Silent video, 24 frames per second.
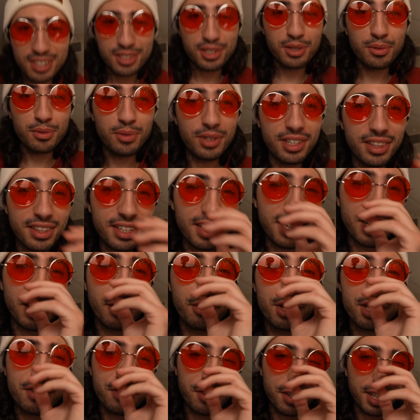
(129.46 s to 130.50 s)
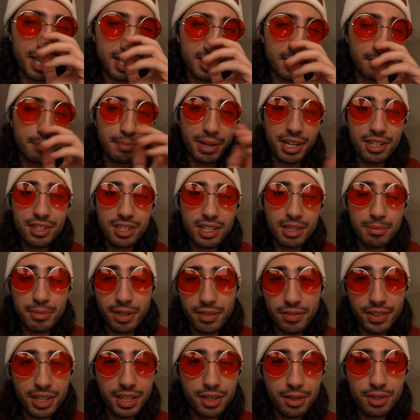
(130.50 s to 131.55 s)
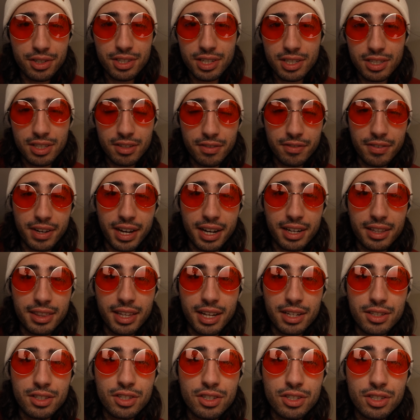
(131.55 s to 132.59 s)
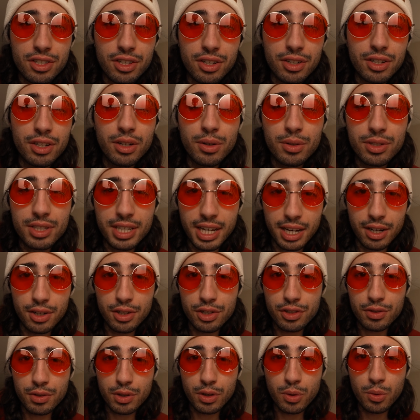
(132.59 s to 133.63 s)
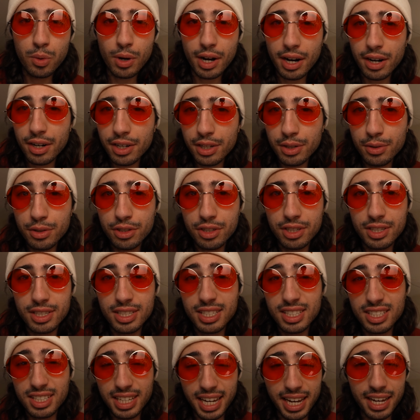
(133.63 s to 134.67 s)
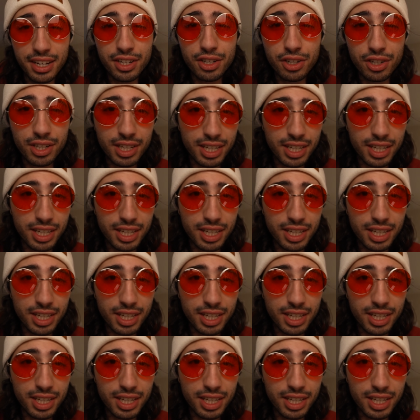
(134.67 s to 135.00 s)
one thing I always forget to mention in my videos is the fact that certain hotels require you to scan your